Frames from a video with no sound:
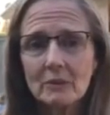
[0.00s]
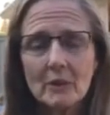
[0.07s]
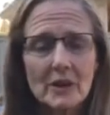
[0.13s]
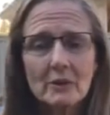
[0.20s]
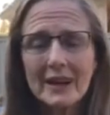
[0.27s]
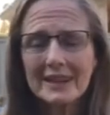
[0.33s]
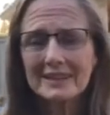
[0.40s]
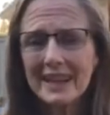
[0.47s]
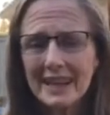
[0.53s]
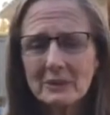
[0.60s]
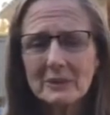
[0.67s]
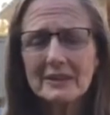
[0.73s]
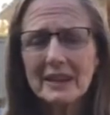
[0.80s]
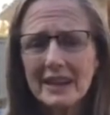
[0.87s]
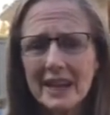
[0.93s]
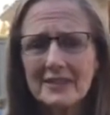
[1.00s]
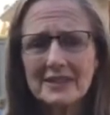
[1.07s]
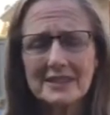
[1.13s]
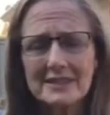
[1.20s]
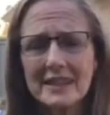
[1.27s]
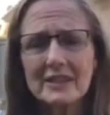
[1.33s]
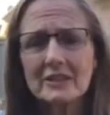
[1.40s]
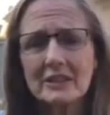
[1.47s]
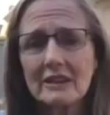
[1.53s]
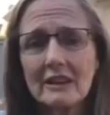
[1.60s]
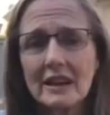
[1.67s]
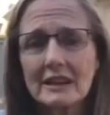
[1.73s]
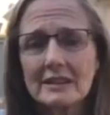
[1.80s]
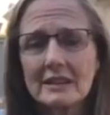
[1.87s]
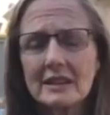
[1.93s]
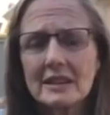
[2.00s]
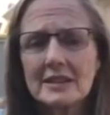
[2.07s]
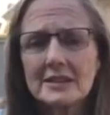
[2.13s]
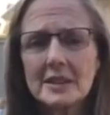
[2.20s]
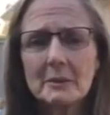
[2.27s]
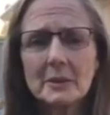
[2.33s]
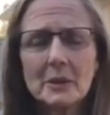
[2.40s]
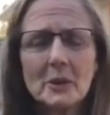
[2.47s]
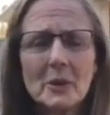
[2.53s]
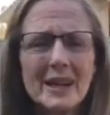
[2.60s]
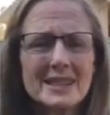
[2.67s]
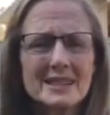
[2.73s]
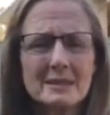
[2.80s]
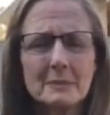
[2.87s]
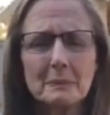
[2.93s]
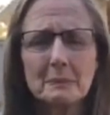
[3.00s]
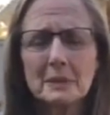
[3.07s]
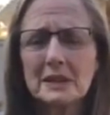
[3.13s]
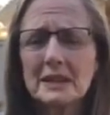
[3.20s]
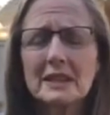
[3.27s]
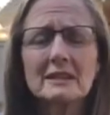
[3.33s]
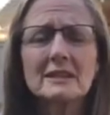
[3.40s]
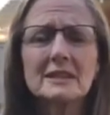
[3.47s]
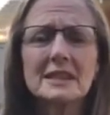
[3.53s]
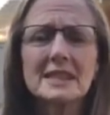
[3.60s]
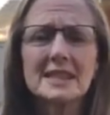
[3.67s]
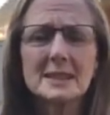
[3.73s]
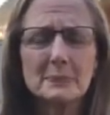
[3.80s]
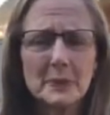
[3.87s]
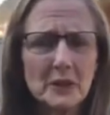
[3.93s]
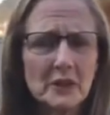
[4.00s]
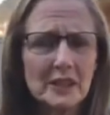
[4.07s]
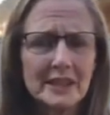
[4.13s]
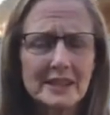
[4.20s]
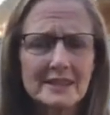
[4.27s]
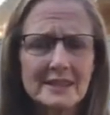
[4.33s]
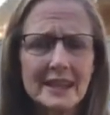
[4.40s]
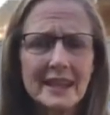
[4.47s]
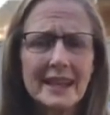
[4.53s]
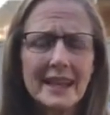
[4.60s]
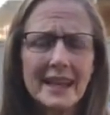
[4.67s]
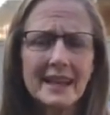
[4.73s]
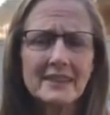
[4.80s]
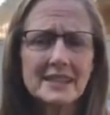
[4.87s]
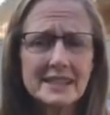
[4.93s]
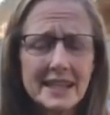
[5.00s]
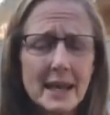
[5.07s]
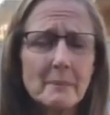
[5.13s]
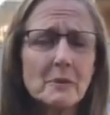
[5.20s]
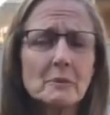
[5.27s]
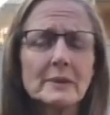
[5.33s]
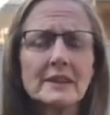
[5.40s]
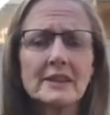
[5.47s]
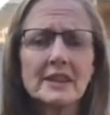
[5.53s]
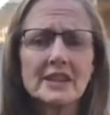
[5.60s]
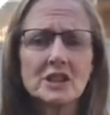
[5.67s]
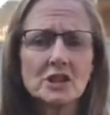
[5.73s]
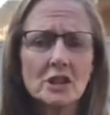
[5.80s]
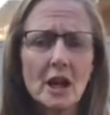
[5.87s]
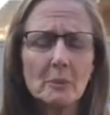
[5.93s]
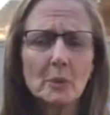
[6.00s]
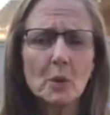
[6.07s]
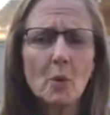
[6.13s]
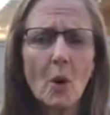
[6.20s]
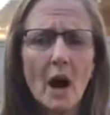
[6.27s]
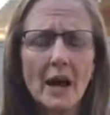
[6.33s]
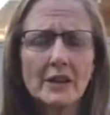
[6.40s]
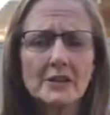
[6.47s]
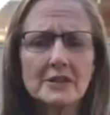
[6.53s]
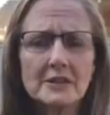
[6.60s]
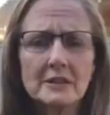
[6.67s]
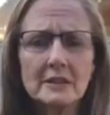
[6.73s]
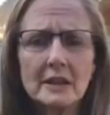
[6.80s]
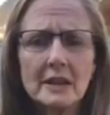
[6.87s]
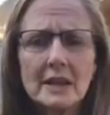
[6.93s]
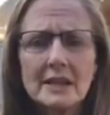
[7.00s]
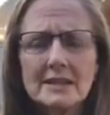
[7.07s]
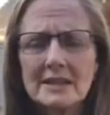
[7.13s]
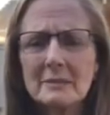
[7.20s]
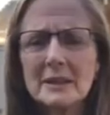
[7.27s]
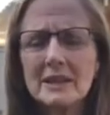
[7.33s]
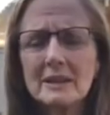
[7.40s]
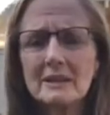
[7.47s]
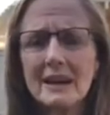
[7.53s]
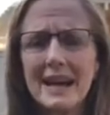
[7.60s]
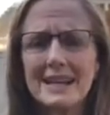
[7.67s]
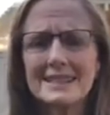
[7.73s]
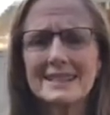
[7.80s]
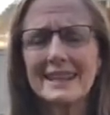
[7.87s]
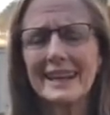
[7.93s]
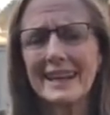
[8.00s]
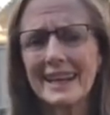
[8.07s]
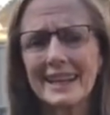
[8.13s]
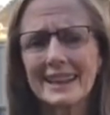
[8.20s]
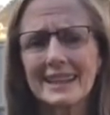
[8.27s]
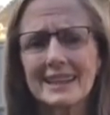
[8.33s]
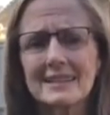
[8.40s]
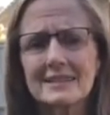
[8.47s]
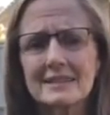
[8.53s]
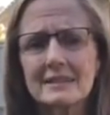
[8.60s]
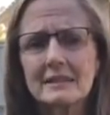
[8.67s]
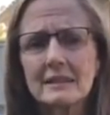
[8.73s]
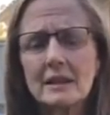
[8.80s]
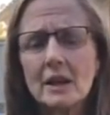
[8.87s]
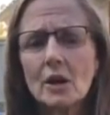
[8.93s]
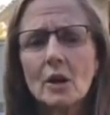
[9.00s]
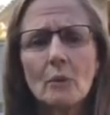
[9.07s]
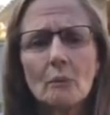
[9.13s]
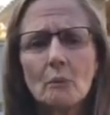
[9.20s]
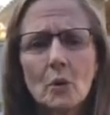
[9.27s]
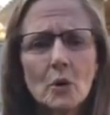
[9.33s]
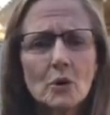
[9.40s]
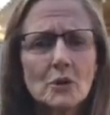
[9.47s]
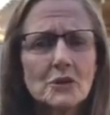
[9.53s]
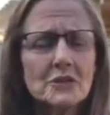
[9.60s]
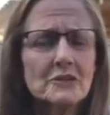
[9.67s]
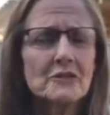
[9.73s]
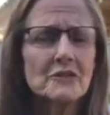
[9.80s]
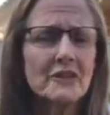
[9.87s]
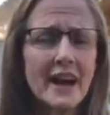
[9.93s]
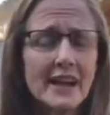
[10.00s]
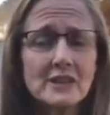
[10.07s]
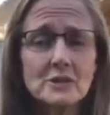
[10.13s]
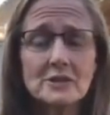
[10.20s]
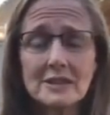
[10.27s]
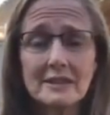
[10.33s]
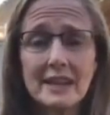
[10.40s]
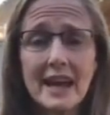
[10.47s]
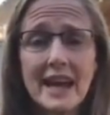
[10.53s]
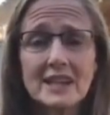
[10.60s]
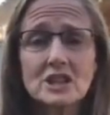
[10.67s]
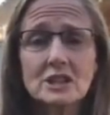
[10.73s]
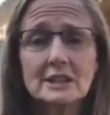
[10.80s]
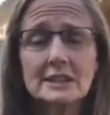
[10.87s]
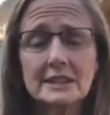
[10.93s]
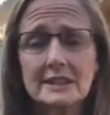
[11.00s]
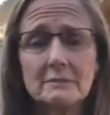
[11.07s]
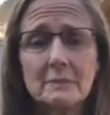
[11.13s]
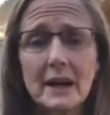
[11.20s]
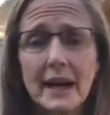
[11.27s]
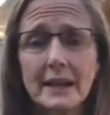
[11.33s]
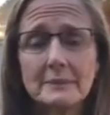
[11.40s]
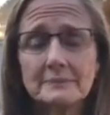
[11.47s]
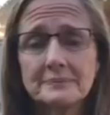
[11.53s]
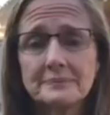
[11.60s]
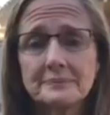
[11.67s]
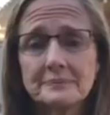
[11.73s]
whether I like what they have to say or not. Someone who has the political experience and the temperament that the job requires. Somebody who has ethics, morals, and values that they actually live by.